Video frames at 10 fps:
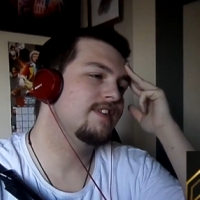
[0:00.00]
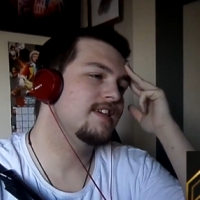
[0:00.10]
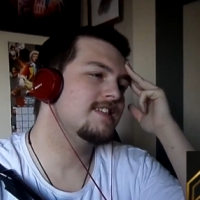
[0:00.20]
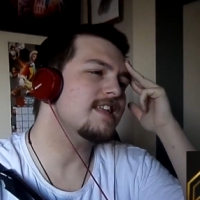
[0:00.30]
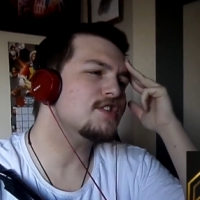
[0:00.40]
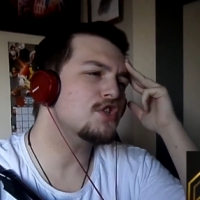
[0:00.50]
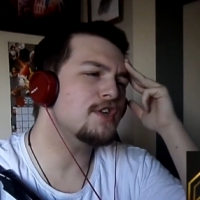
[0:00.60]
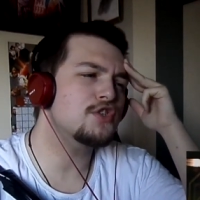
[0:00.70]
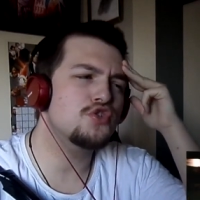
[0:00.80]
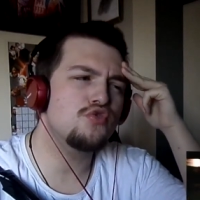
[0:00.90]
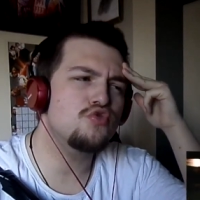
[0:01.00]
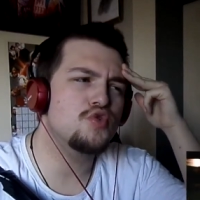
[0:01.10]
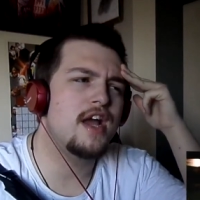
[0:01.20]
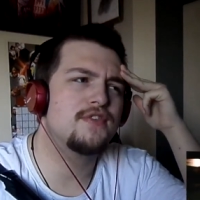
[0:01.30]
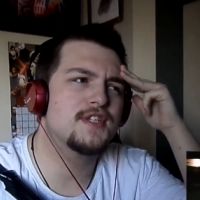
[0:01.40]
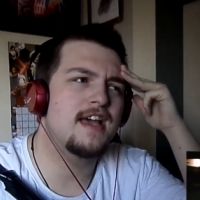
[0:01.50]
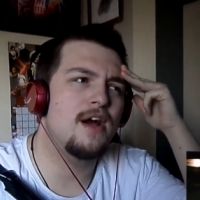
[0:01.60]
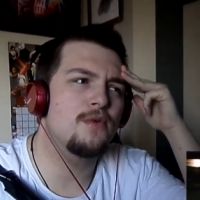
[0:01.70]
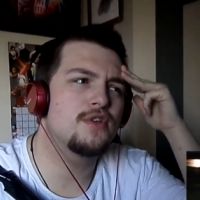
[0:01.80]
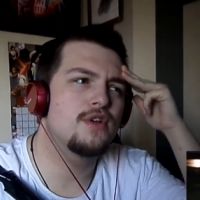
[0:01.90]
Is that a sonic screwdriver
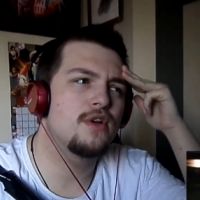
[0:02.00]
sound?